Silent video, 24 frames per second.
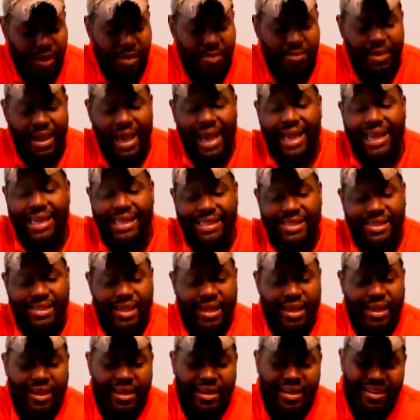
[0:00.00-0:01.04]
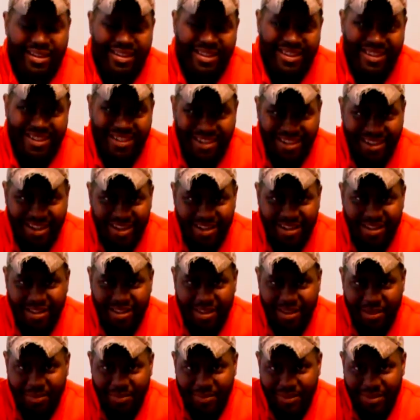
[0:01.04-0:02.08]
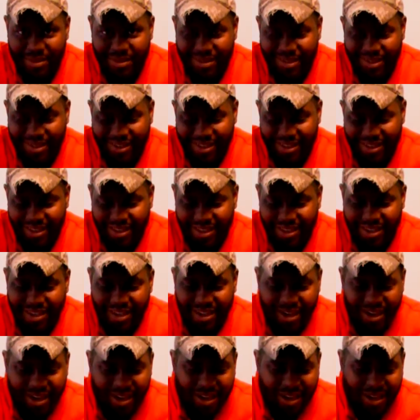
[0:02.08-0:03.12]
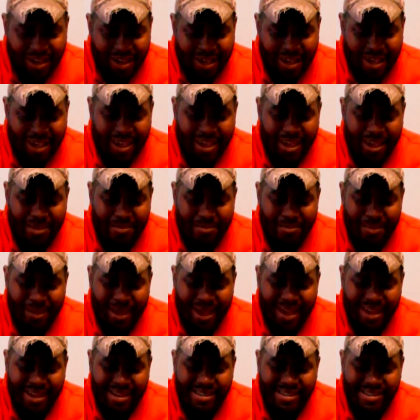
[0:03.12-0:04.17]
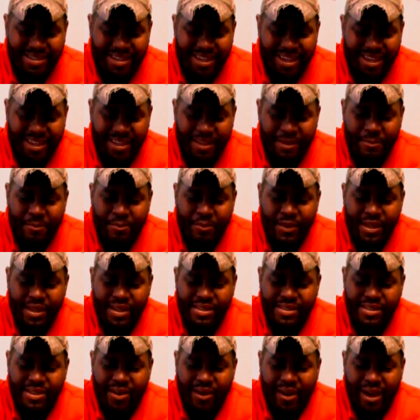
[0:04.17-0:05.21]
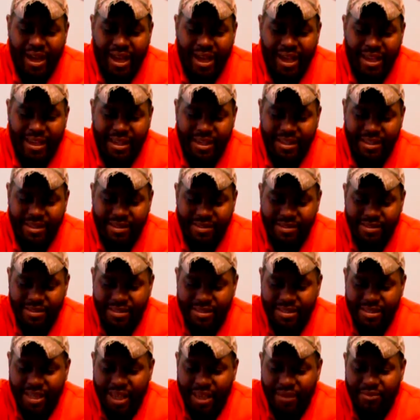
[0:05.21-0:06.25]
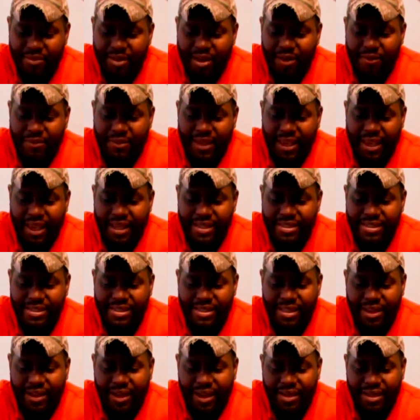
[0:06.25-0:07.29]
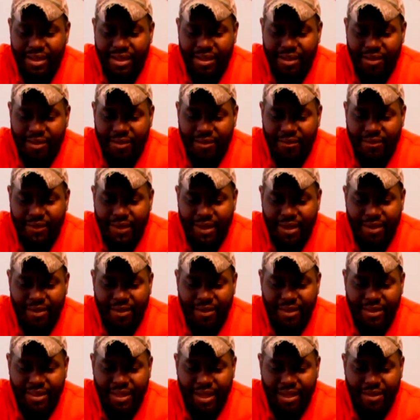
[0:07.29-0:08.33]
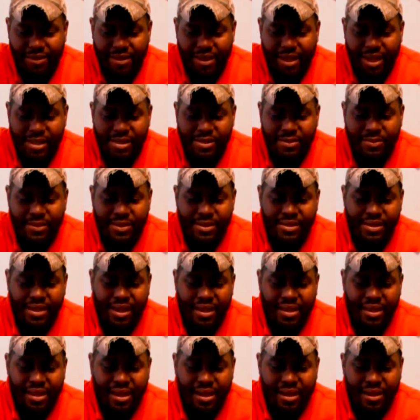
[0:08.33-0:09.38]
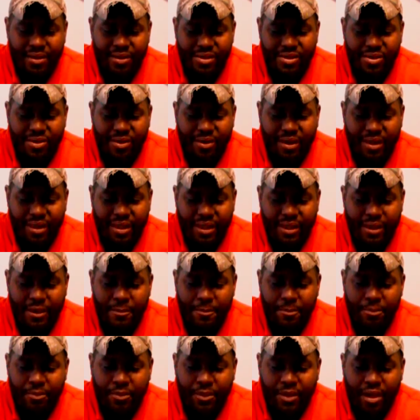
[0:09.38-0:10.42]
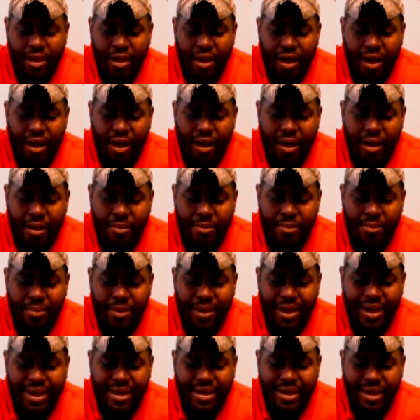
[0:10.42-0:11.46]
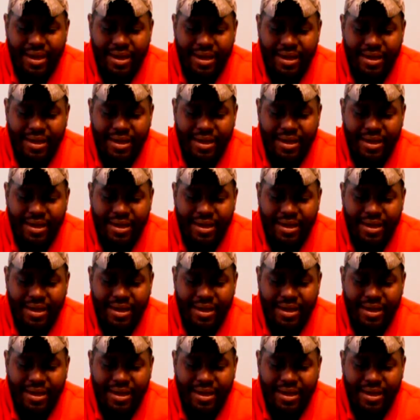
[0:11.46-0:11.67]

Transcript: magazine, not a clip, a magazine. So I shaved off the edges there. I did a little video on that. You guys will be seeing that here shortly. But